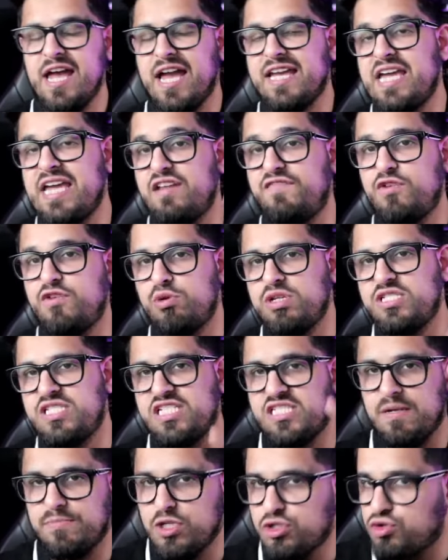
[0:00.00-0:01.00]
Again, if you want to see
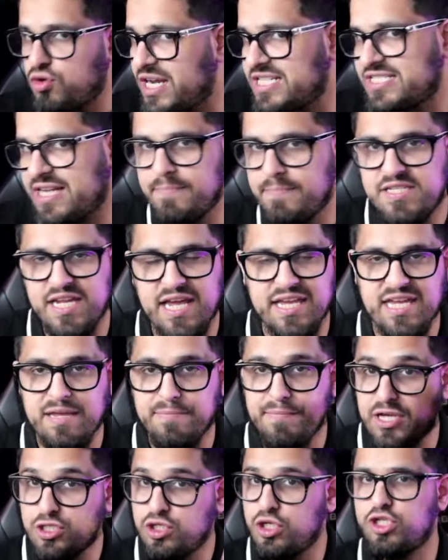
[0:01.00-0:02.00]
some of the trades I'm
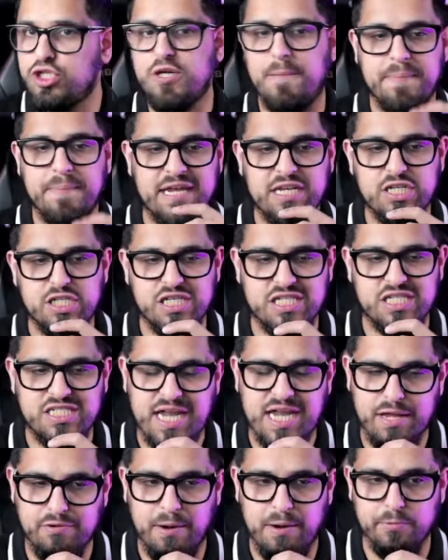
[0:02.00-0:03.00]
taking, make sure you jump into the
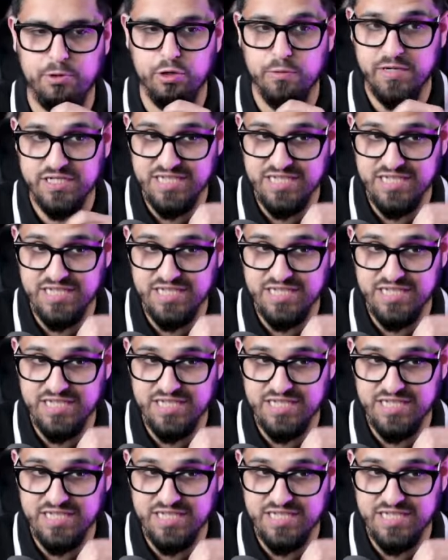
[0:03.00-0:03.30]
Telegram group,